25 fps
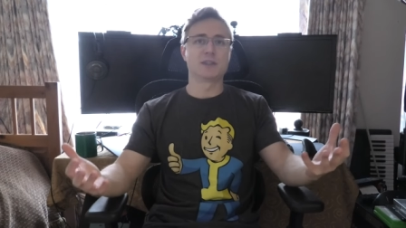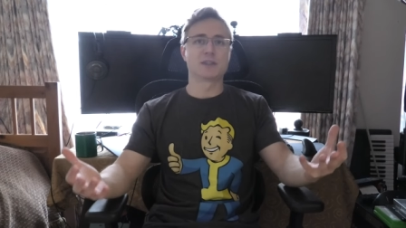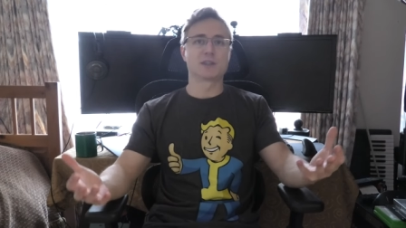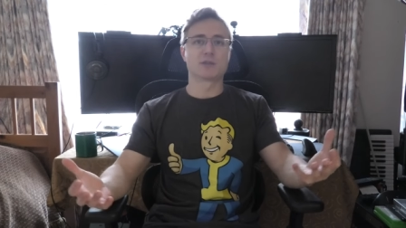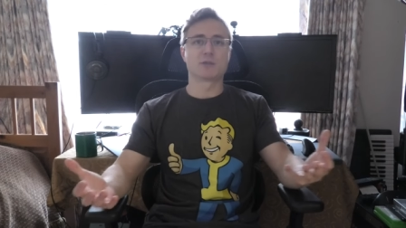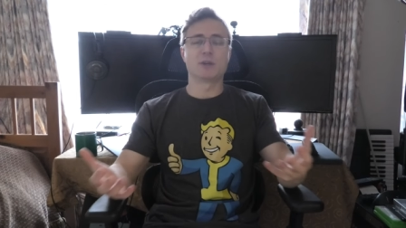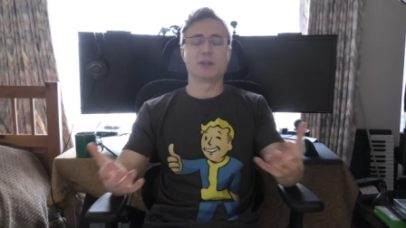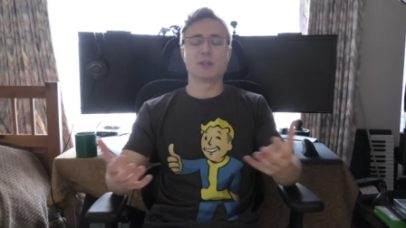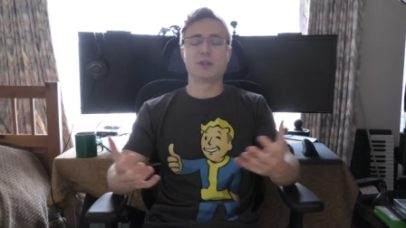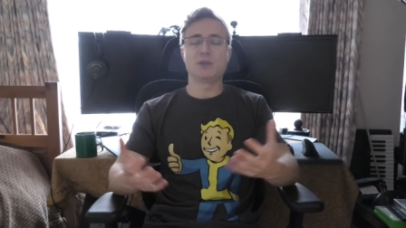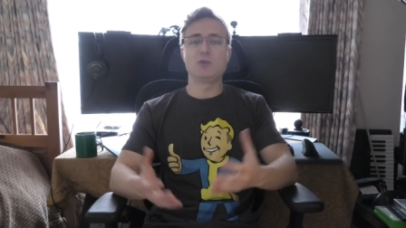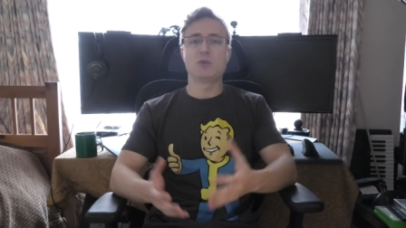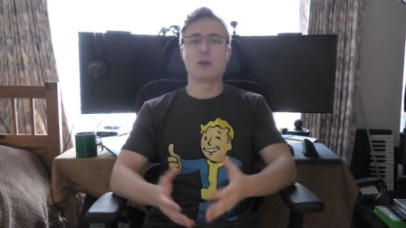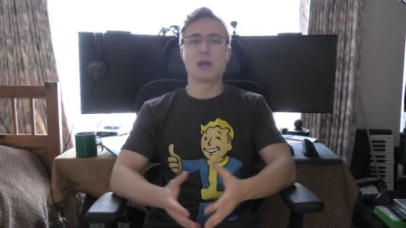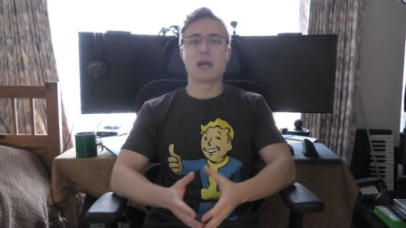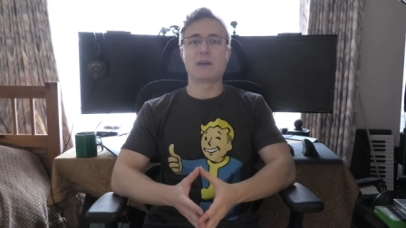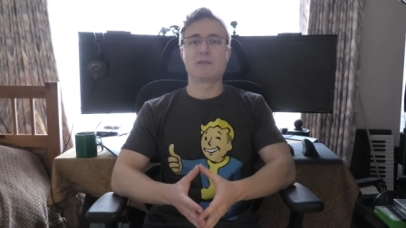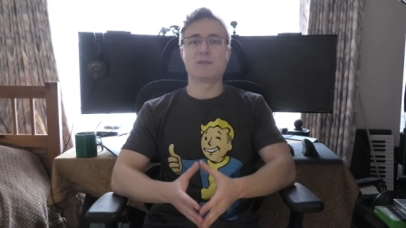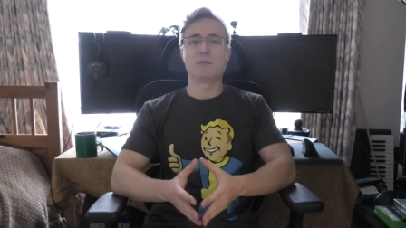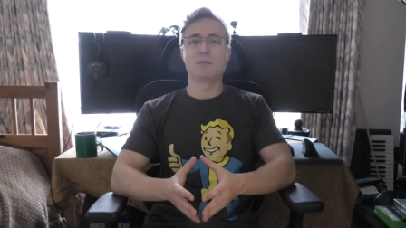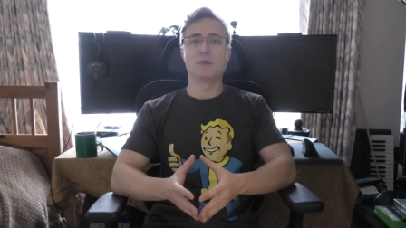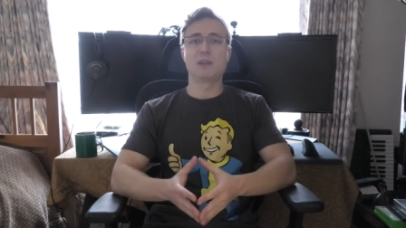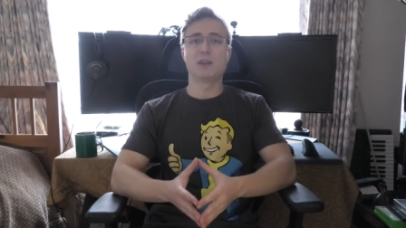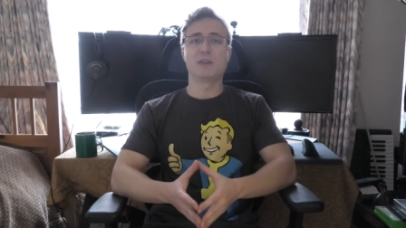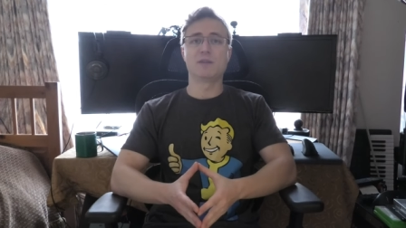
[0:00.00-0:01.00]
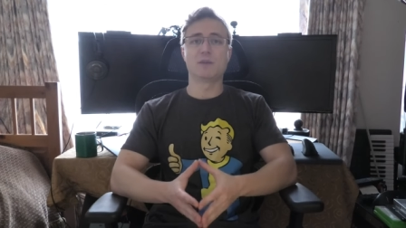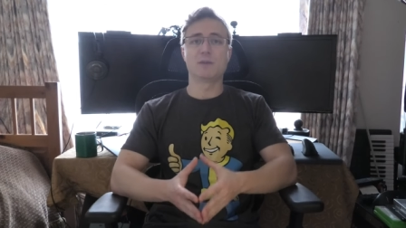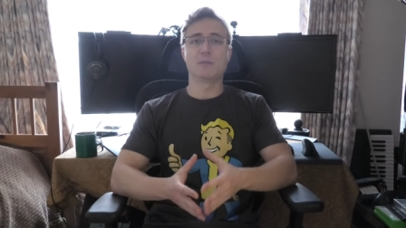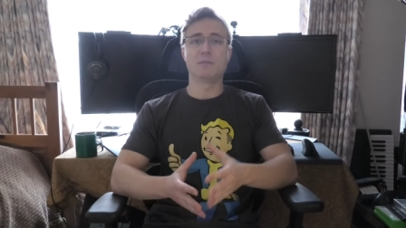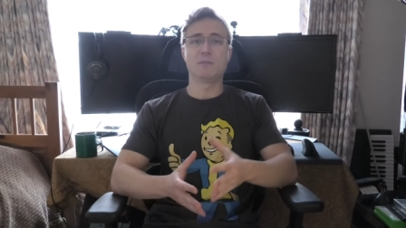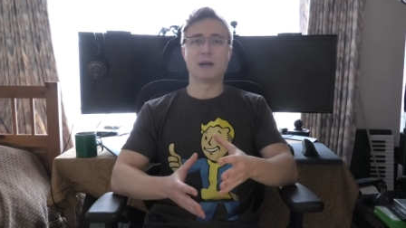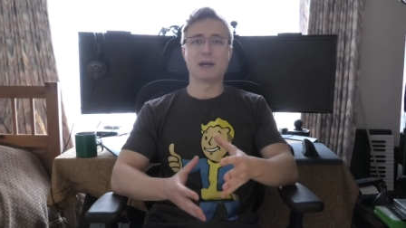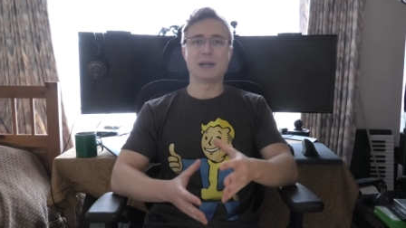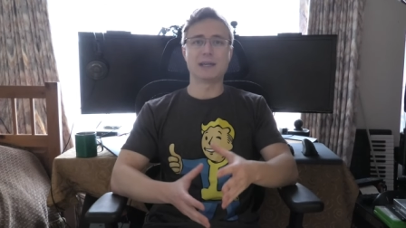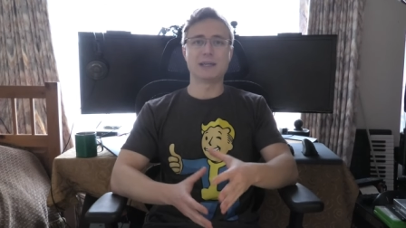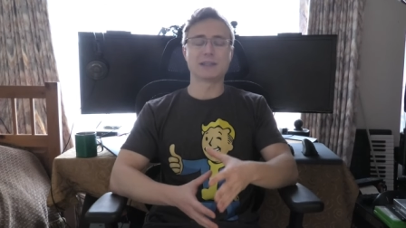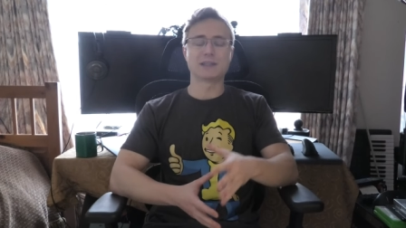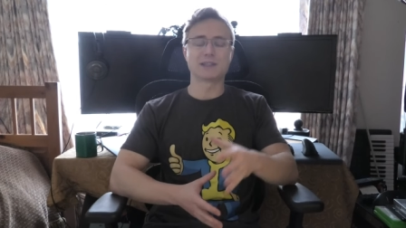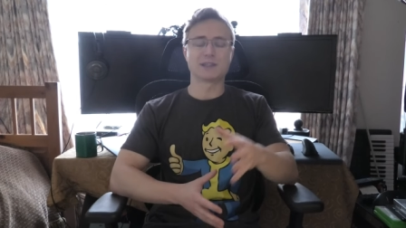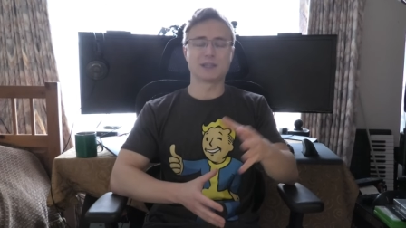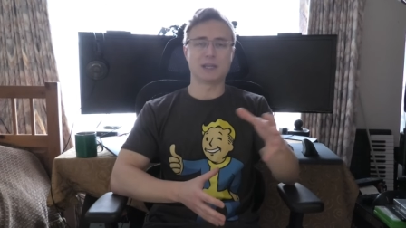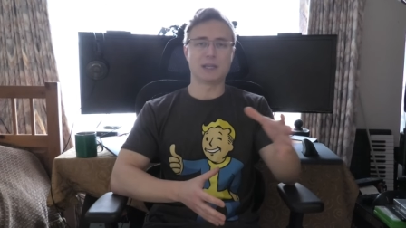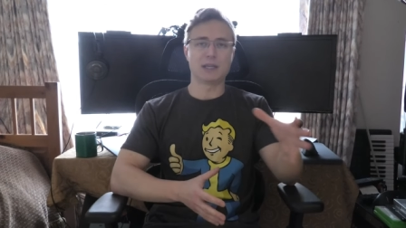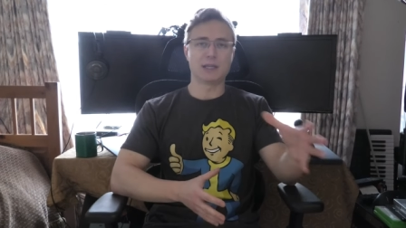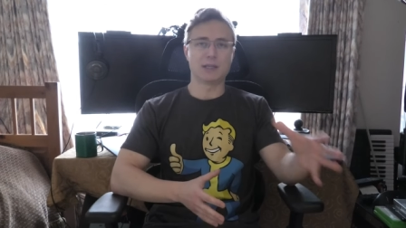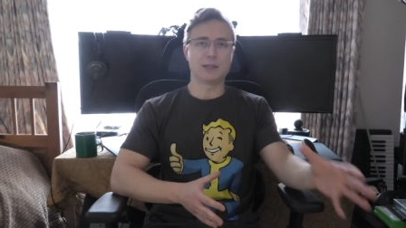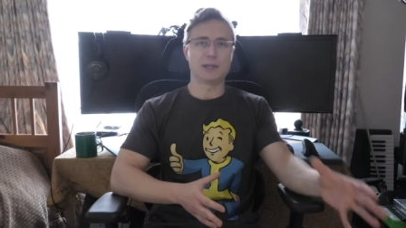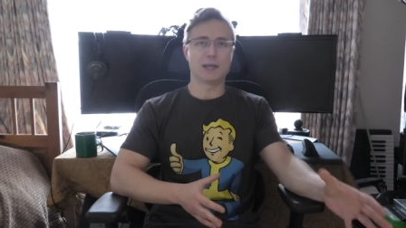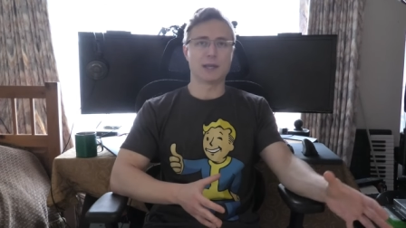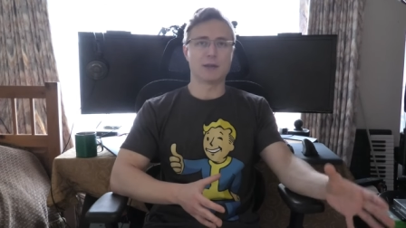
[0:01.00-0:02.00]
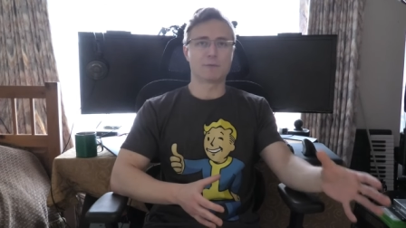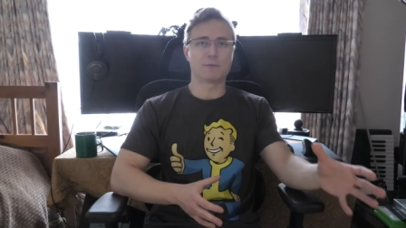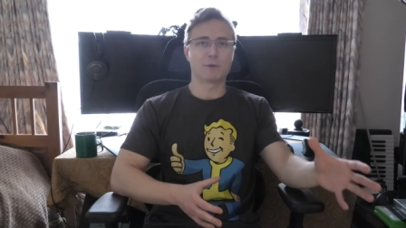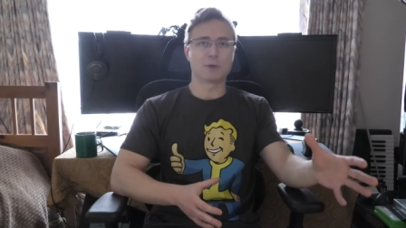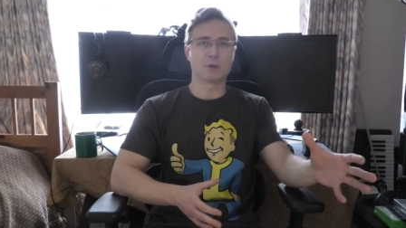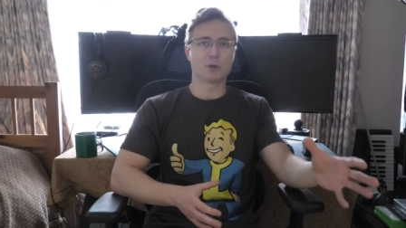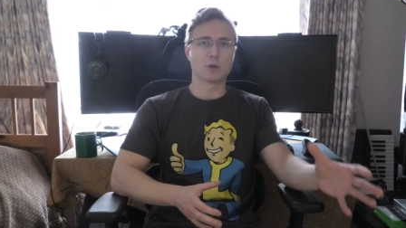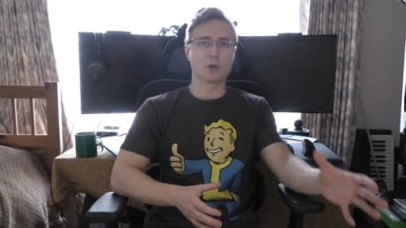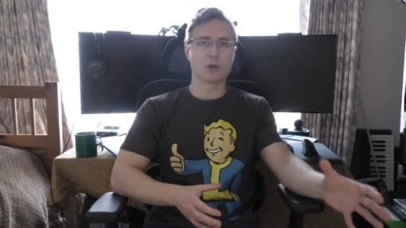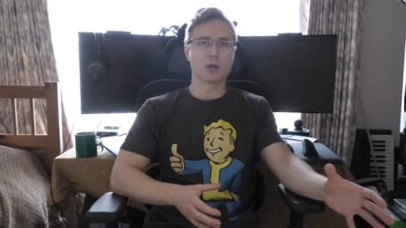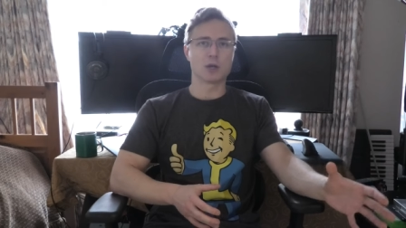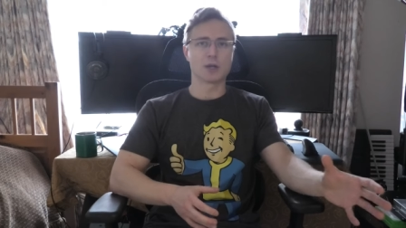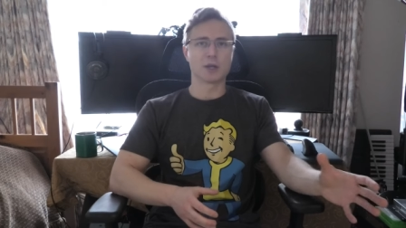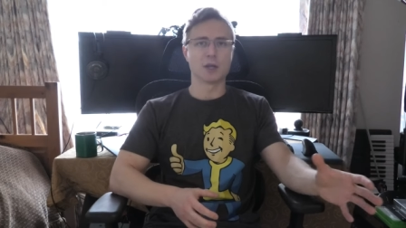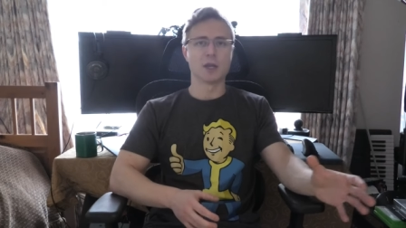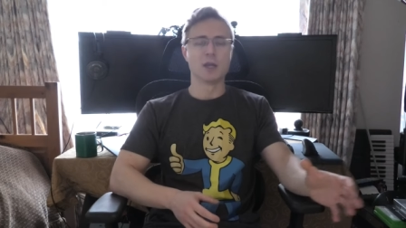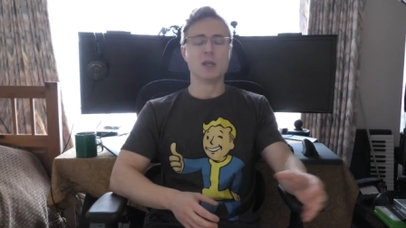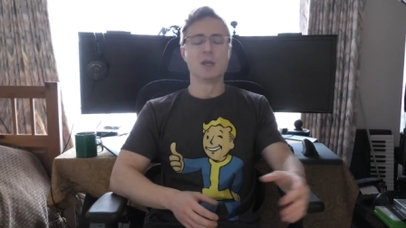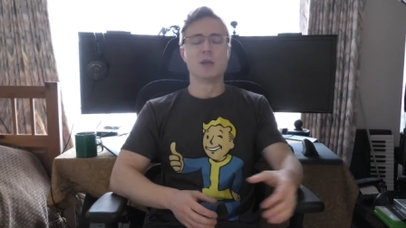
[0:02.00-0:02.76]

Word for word: so I do have a bit of a bias in that regard.